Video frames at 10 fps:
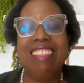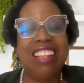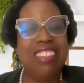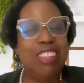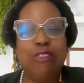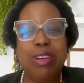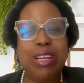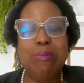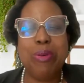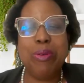that's a
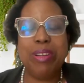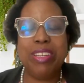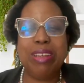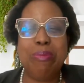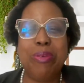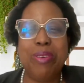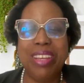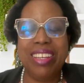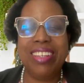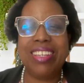very important
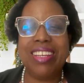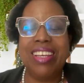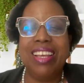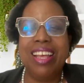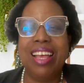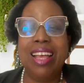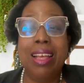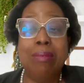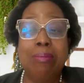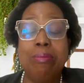point.
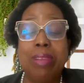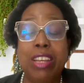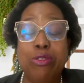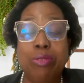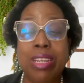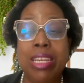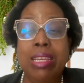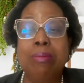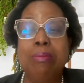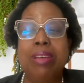a
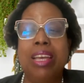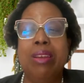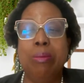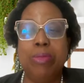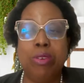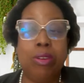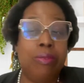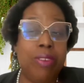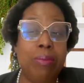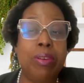dream, and
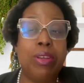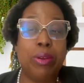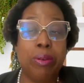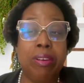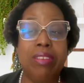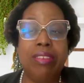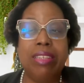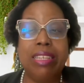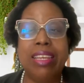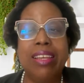observing with
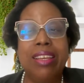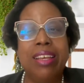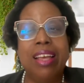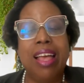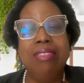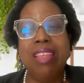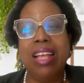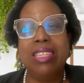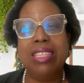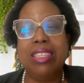curiosity. And
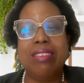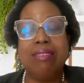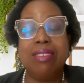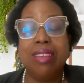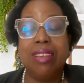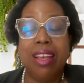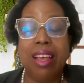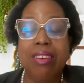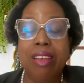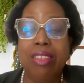that's
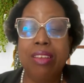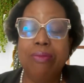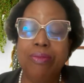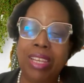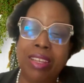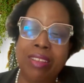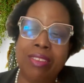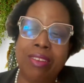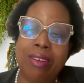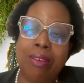another
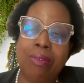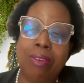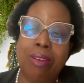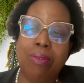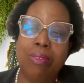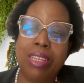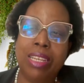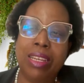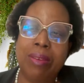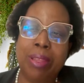phase of
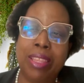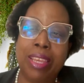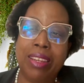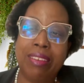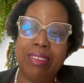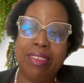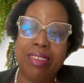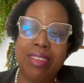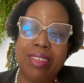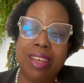dealing with it
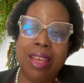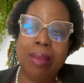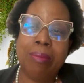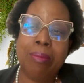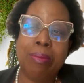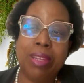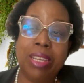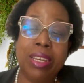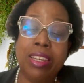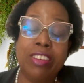in
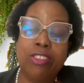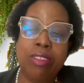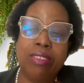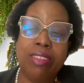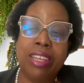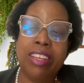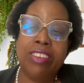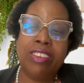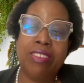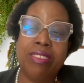initial
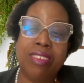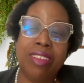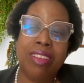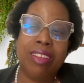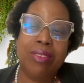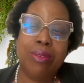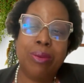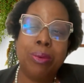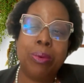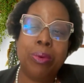stages.
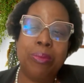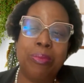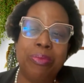So,